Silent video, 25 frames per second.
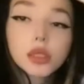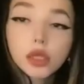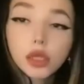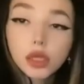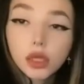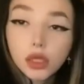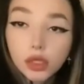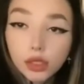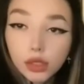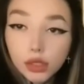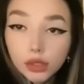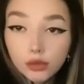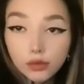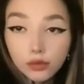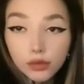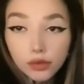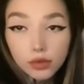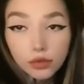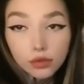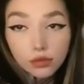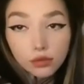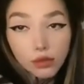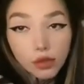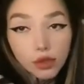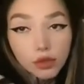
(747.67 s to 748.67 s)
sister
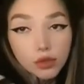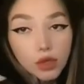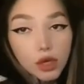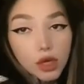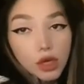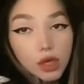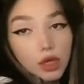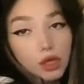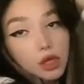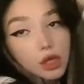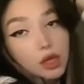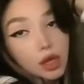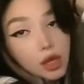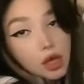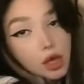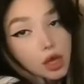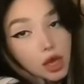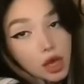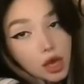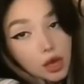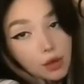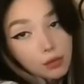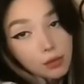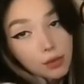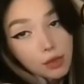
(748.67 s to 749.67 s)
is in school,
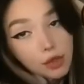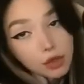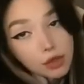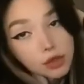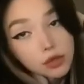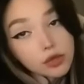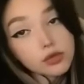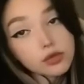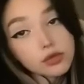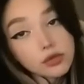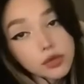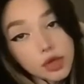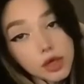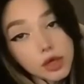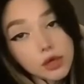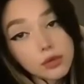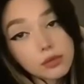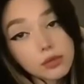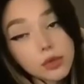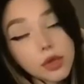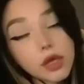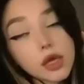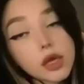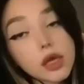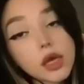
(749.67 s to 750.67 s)
is a nurse right
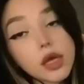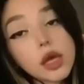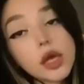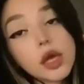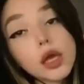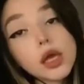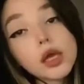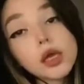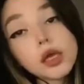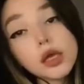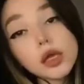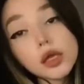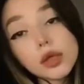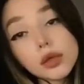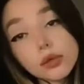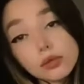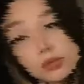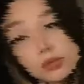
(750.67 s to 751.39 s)
now. She's going to go